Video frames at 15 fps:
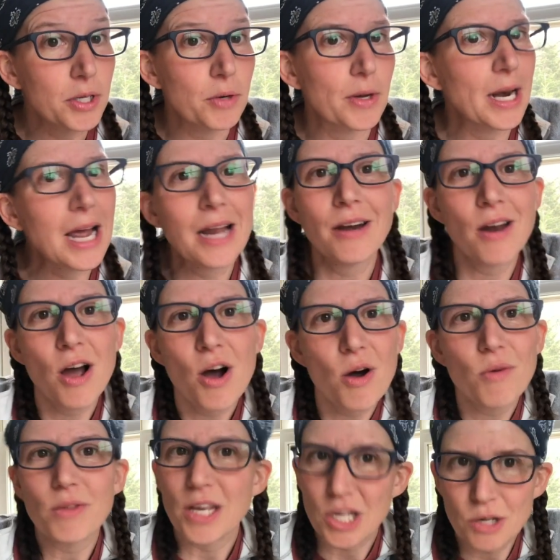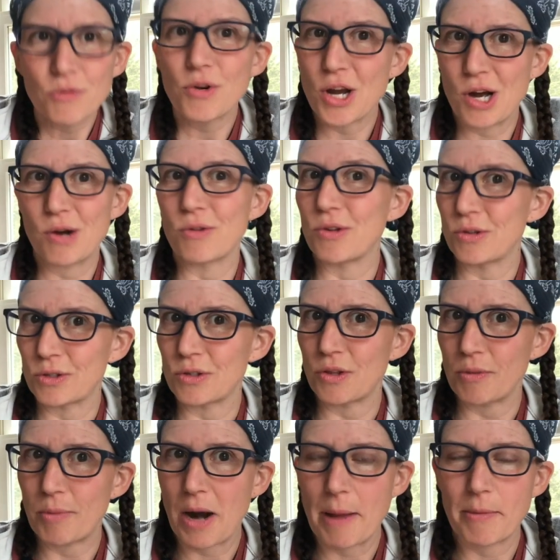And I know that you know those are the
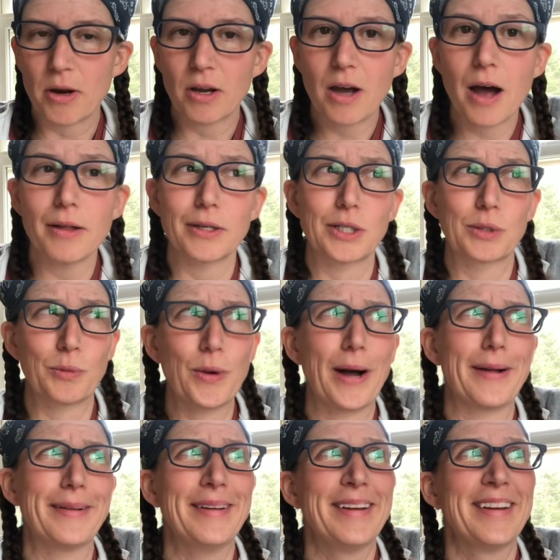primary colors. Well,